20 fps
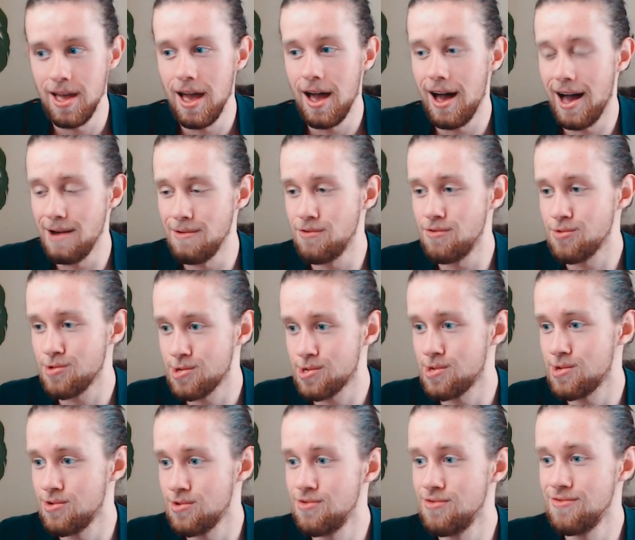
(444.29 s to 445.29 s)
I will
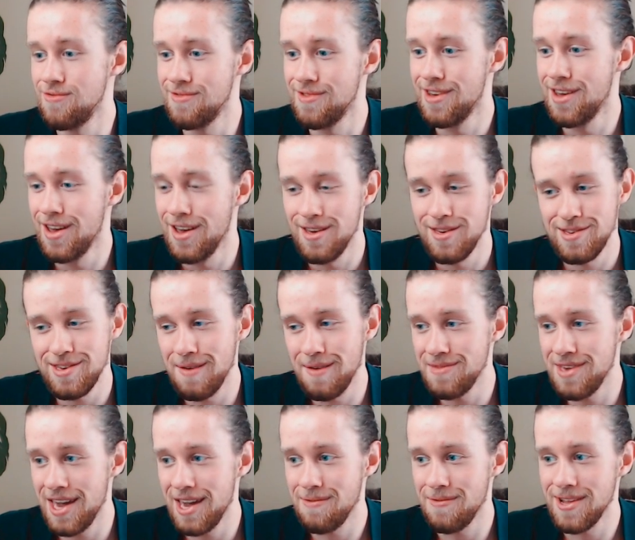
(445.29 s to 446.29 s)
soon,
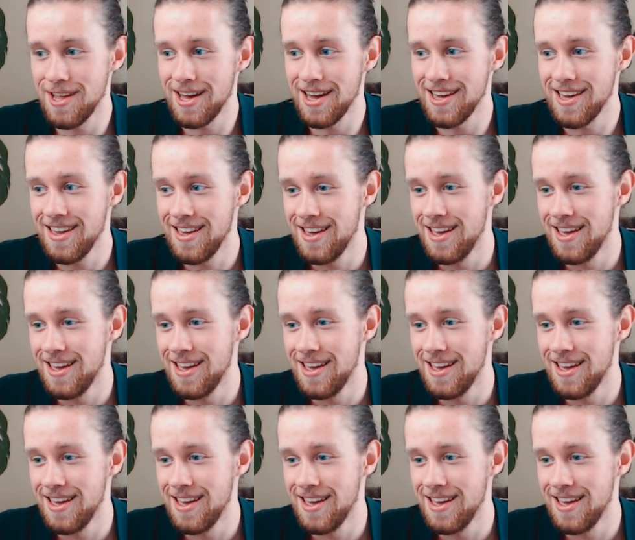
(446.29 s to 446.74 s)
someday when I